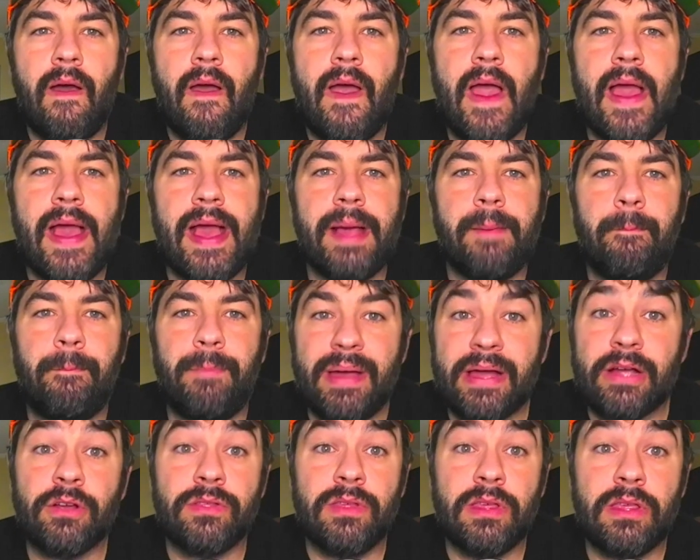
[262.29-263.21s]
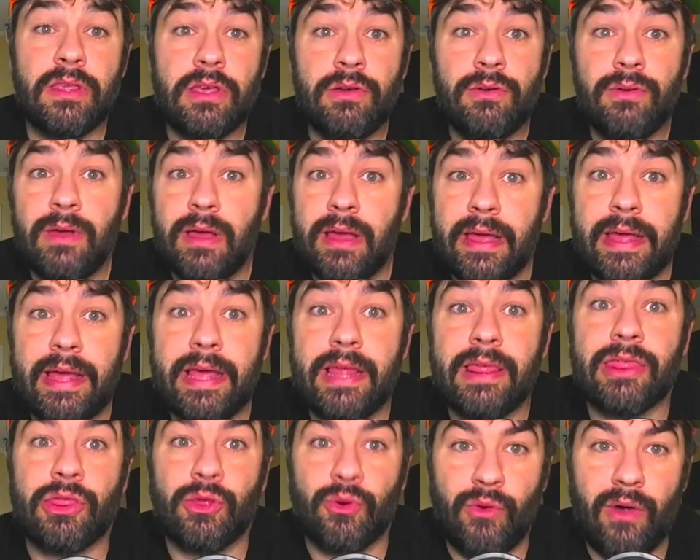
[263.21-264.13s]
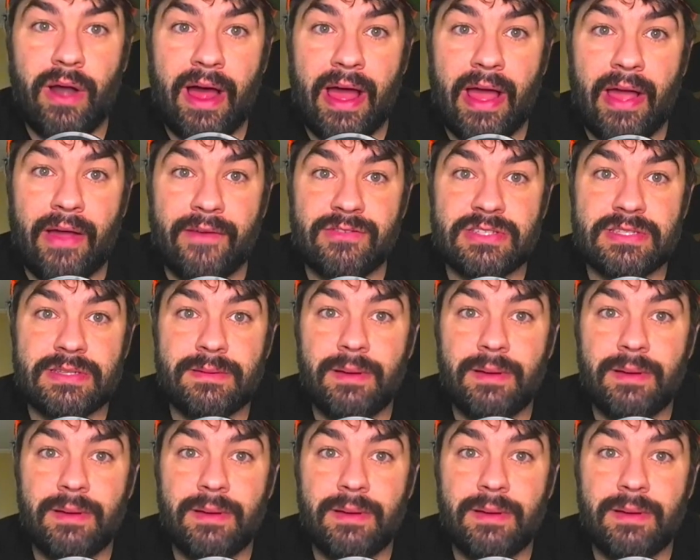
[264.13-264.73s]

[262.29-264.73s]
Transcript: and bigger than you, he thrives.